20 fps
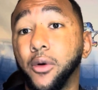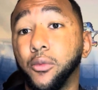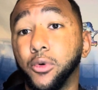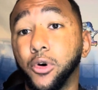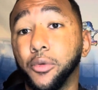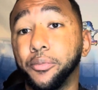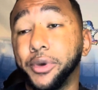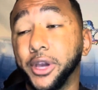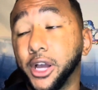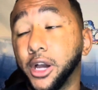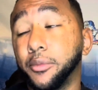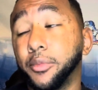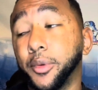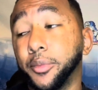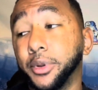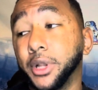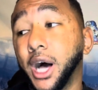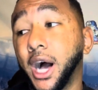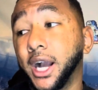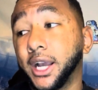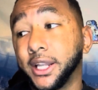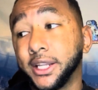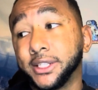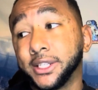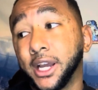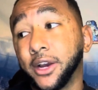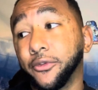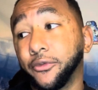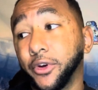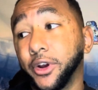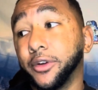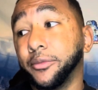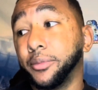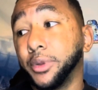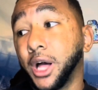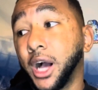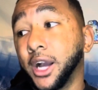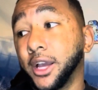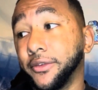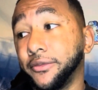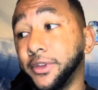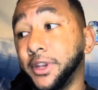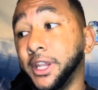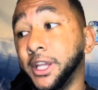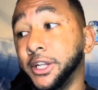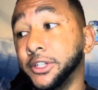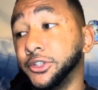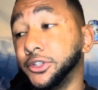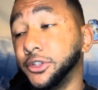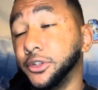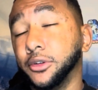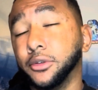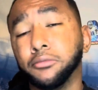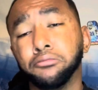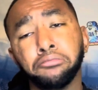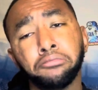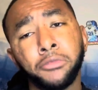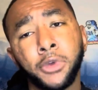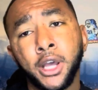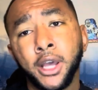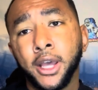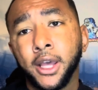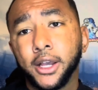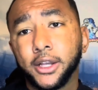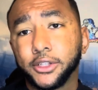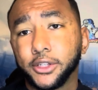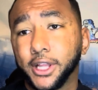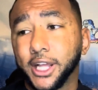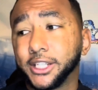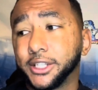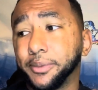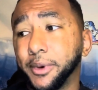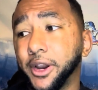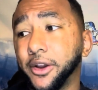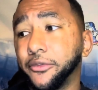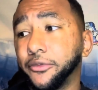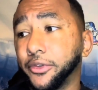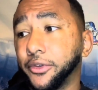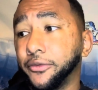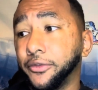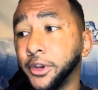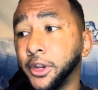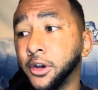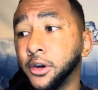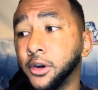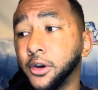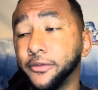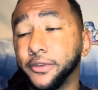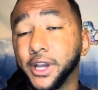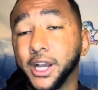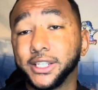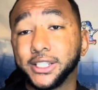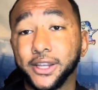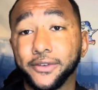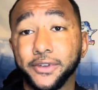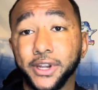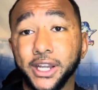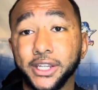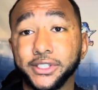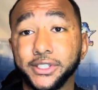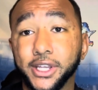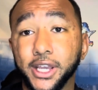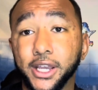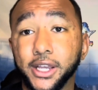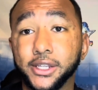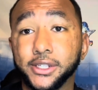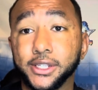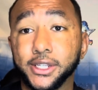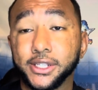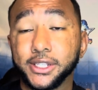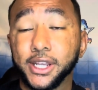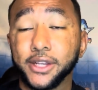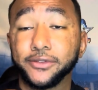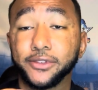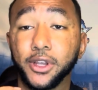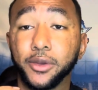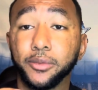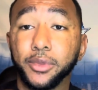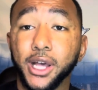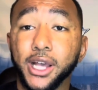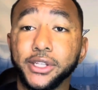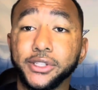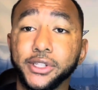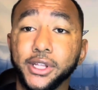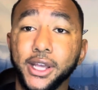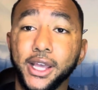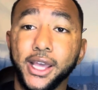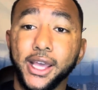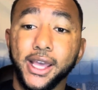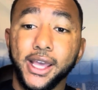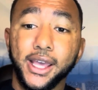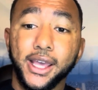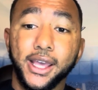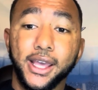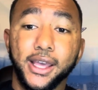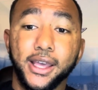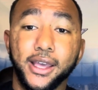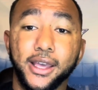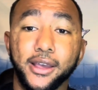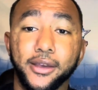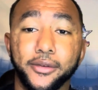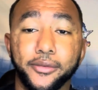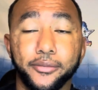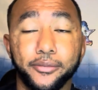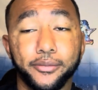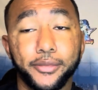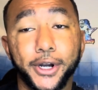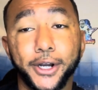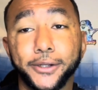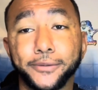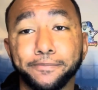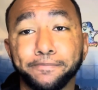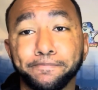will pick up a block, and he's not afraid to block if he needs to. So that's about it for the video. Hope you guys have a nice day. Stay safe, stay blessed. Bye.